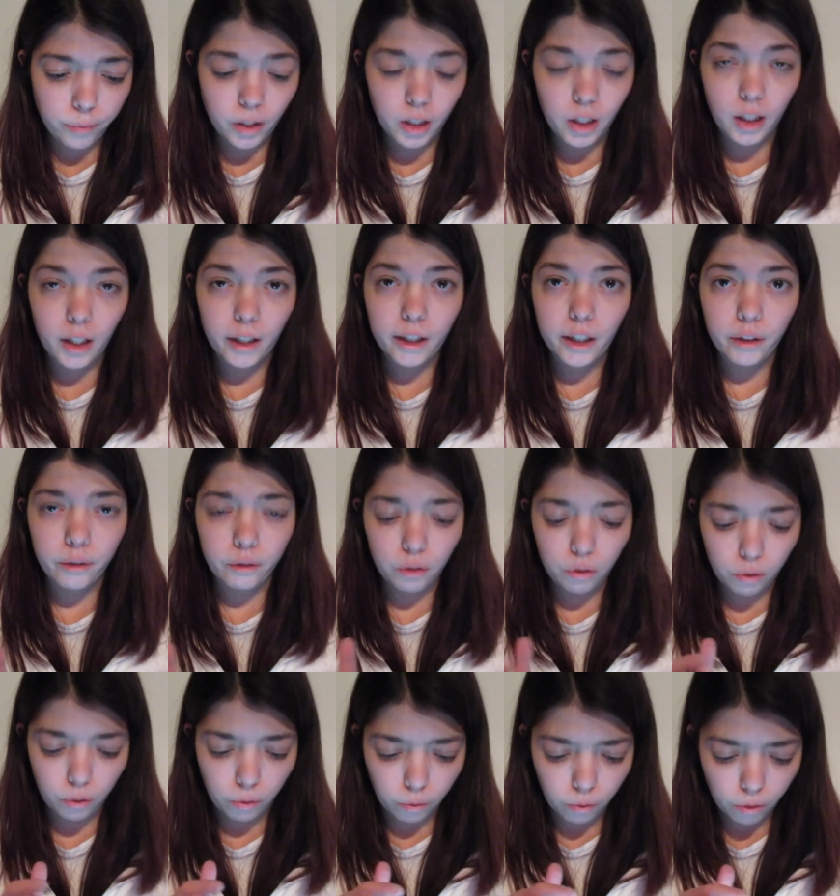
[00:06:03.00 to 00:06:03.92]
by
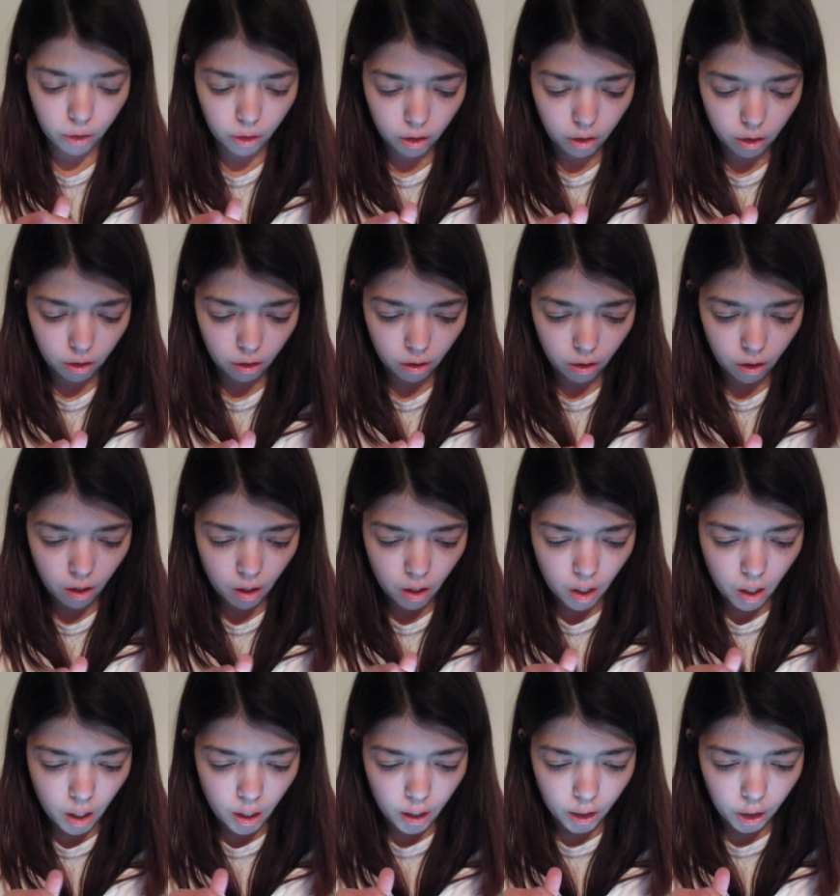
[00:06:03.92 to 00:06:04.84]
Catherine Doyle.
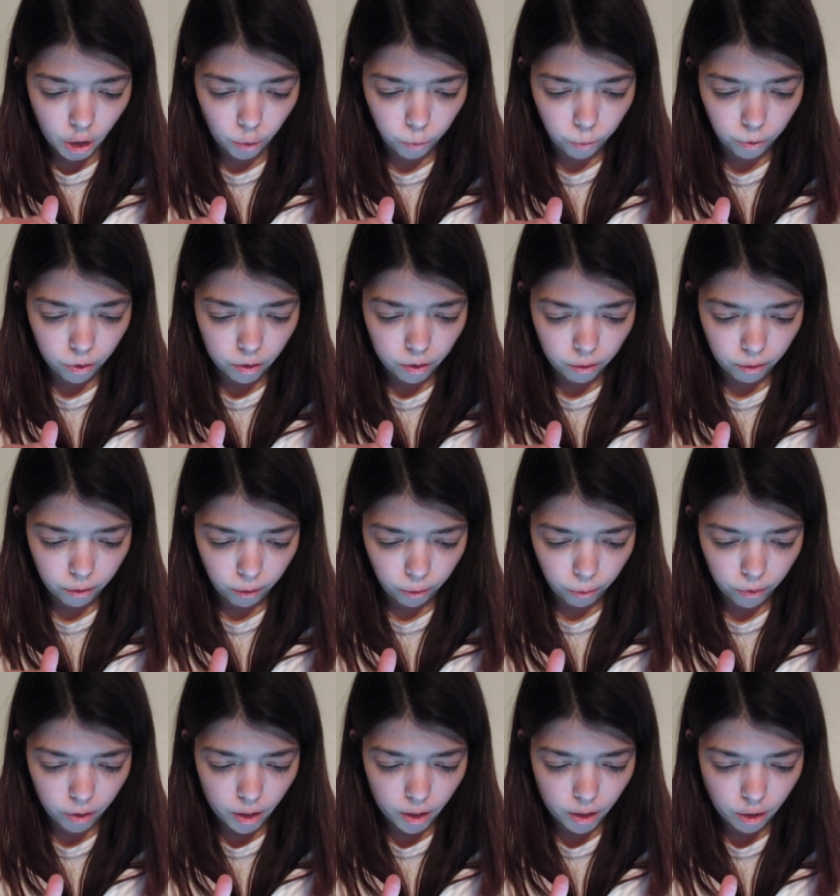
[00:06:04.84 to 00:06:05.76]
Twin
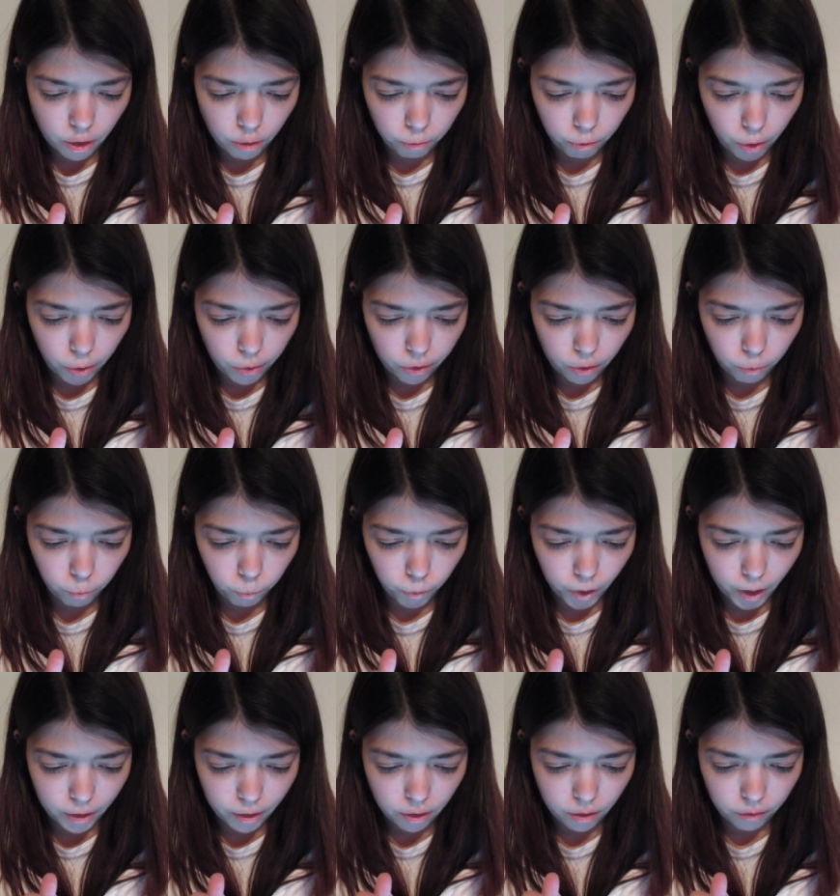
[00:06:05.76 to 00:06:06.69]
queens and
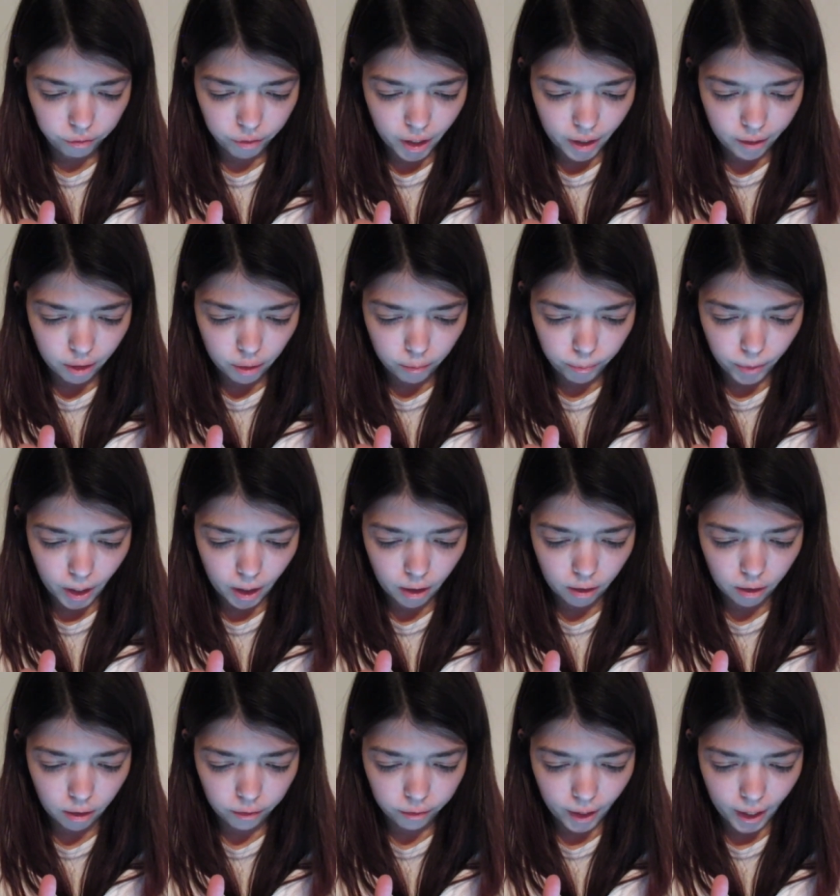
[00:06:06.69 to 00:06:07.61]
Red survived the
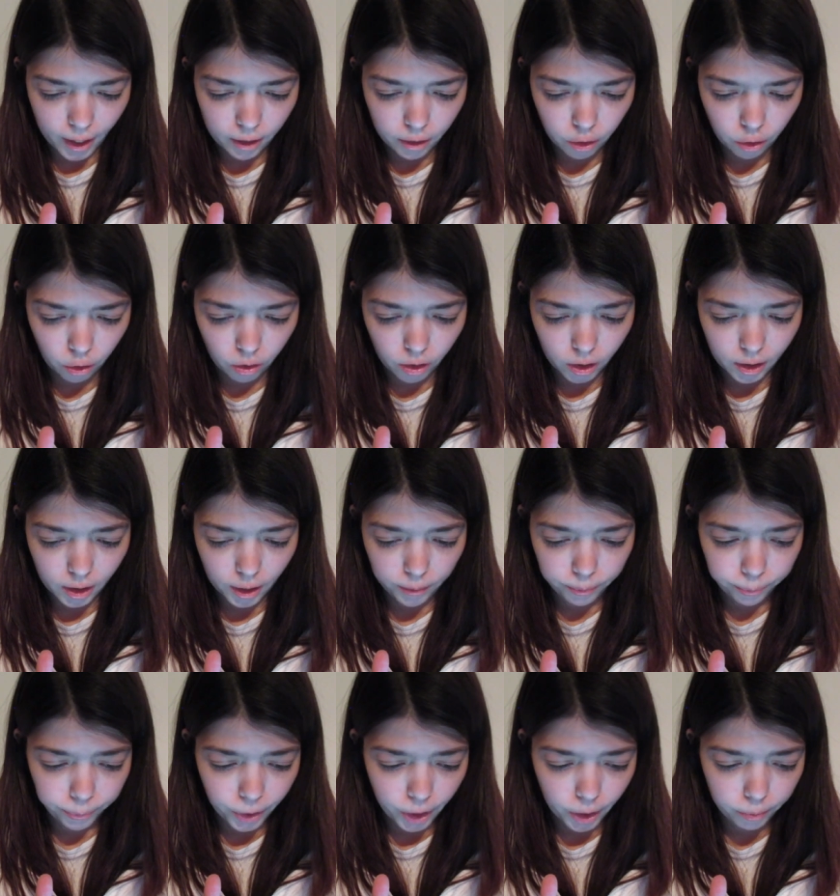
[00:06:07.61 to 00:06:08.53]
Battle of Anadawn
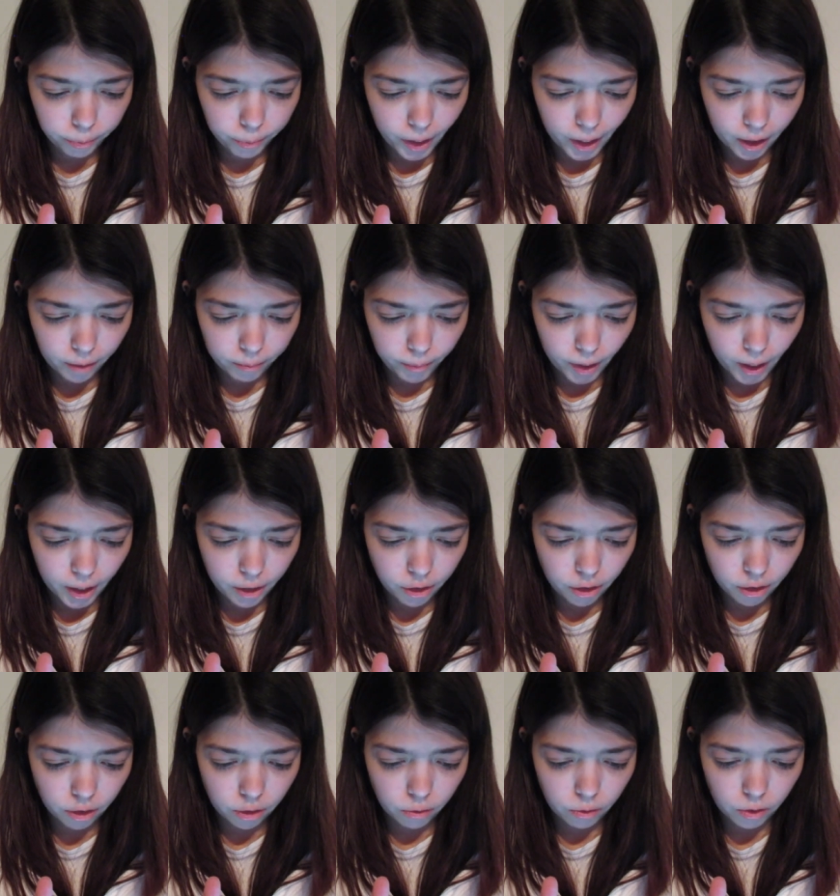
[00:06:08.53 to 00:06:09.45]
and brought back
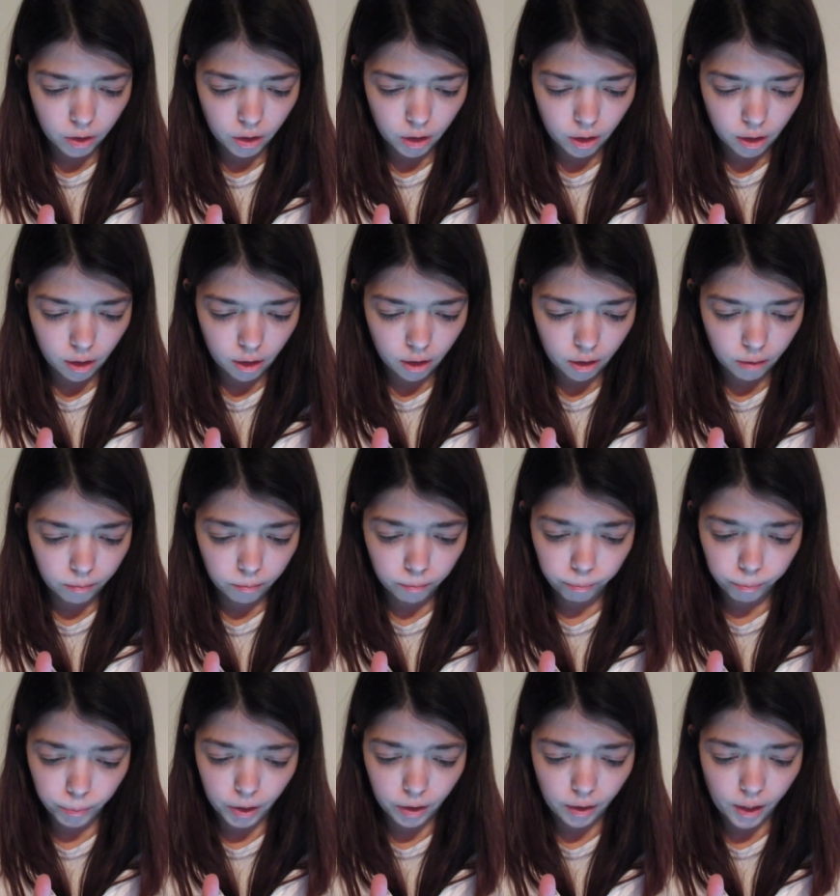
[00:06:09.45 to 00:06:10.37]
magic to the kingdom,
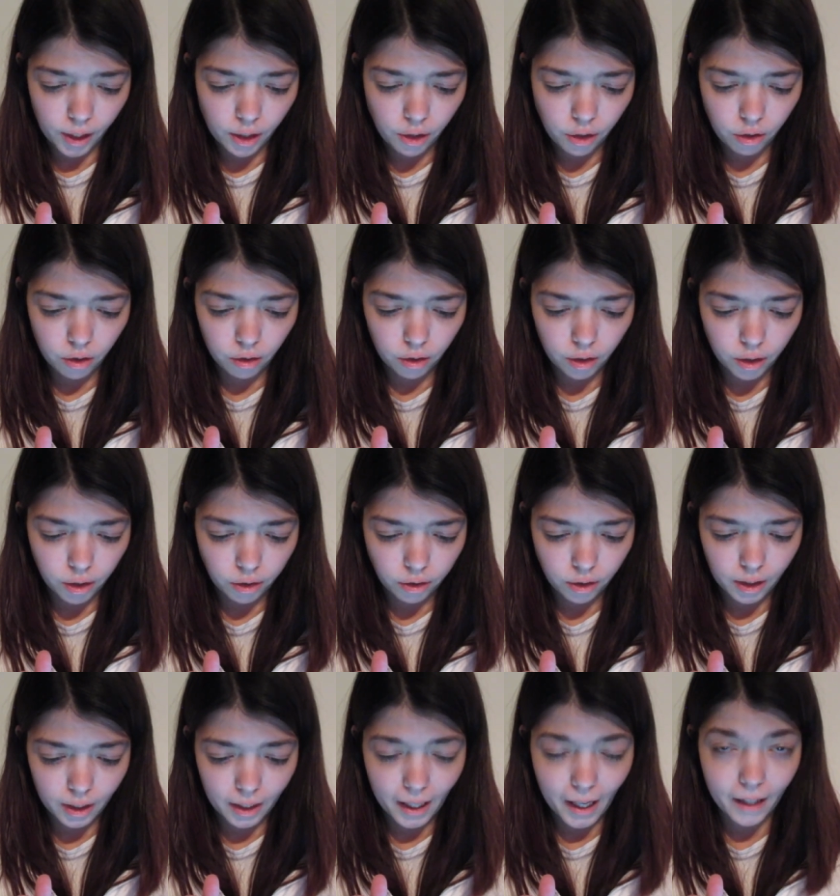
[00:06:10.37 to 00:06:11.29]
but danger
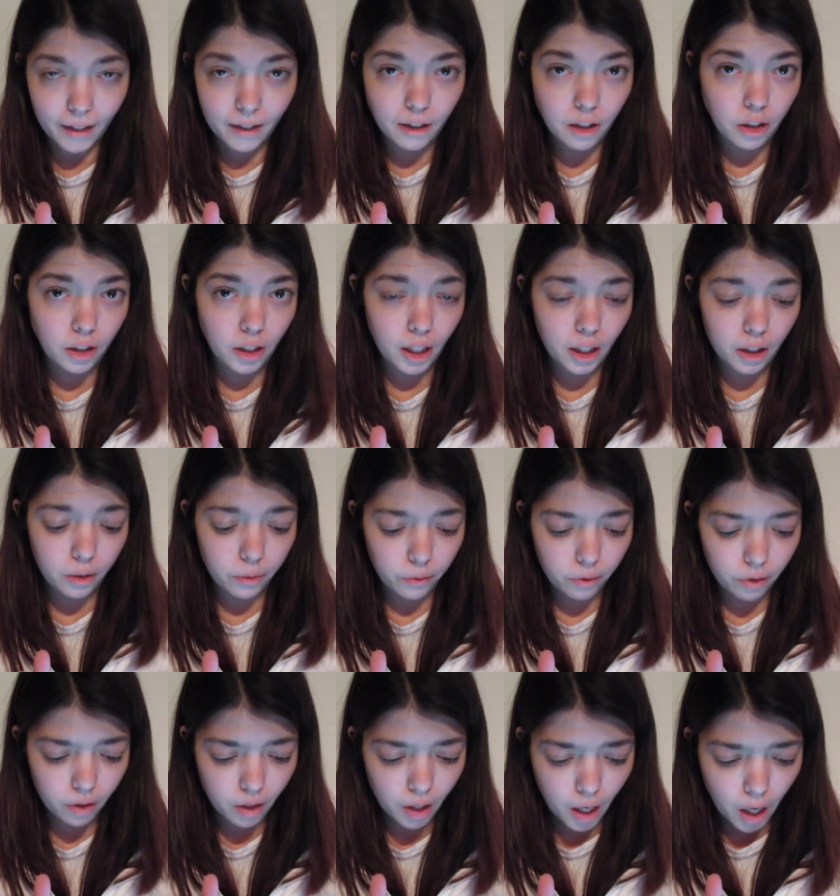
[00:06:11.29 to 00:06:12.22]
lurks in Yana's
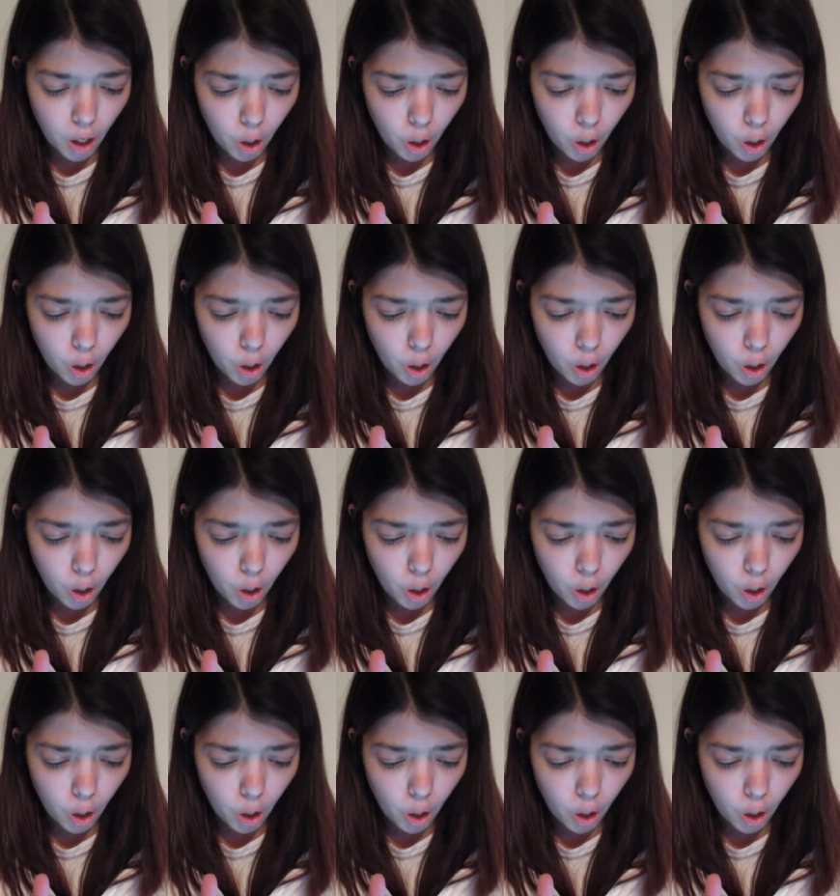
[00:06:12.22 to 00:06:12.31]
shadows.